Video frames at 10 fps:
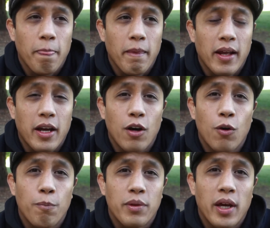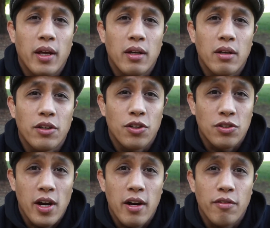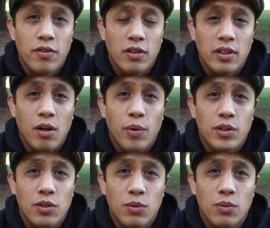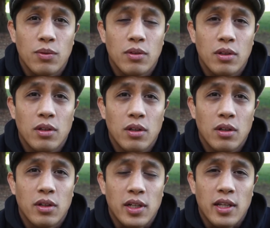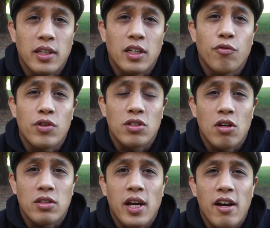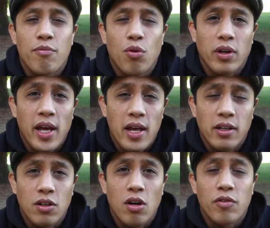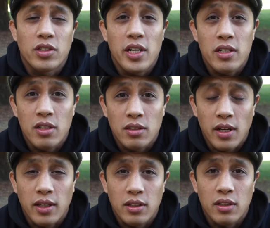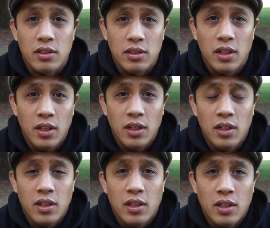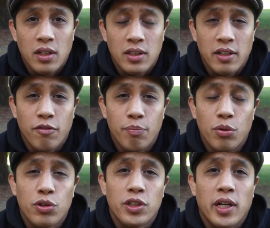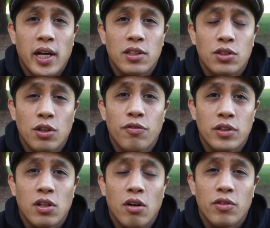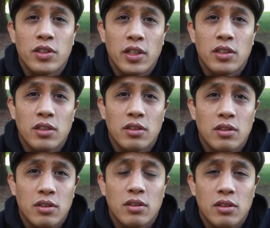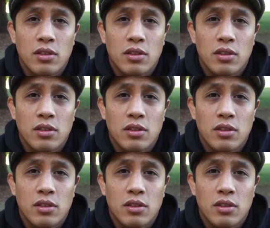And I hope that you're tired of feeling that way too. And I think if we start to have more candid conversations like this, instead of bullshit ass surface conversations,